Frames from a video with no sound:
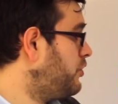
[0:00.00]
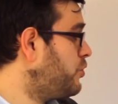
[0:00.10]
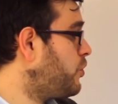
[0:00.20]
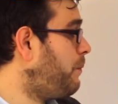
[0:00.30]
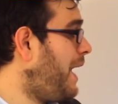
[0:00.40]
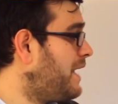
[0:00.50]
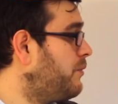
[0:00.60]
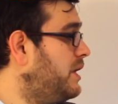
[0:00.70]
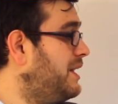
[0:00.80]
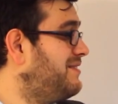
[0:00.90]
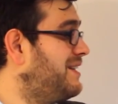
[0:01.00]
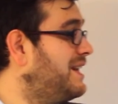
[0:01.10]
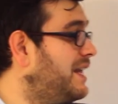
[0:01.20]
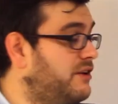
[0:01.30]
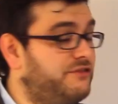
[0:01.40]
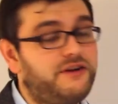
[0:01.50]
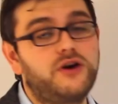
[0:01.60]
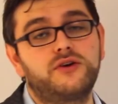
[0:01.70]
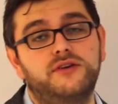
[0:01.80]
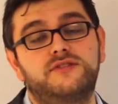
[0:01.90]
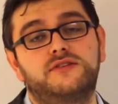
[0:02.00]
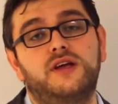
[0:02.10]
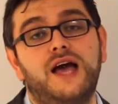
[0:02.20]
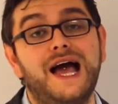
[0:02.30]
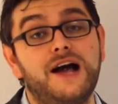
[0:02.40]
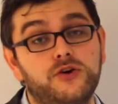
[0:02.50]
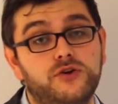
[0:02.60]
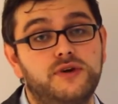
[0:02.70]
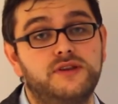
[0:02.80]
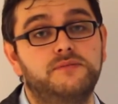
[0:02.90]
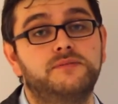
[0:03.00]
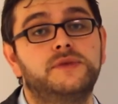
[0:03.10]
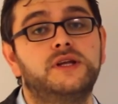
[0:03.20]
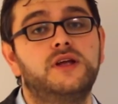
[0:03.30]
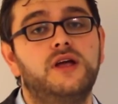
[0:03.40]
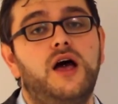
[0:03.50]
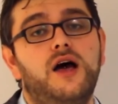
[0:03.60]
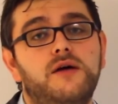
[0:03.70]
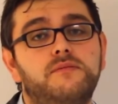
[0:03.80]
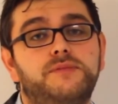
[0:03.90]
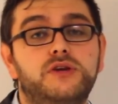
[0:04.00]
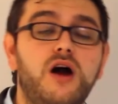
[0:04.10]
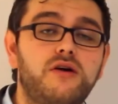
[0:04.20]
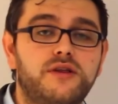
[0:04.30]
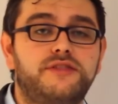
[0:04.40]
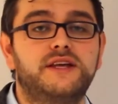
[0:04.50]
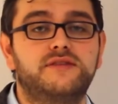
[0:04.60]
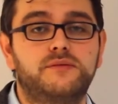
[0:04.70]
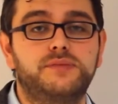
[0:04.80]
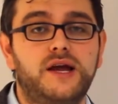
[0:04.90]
Google Penguin is a link-focused algorithm. But there are other things at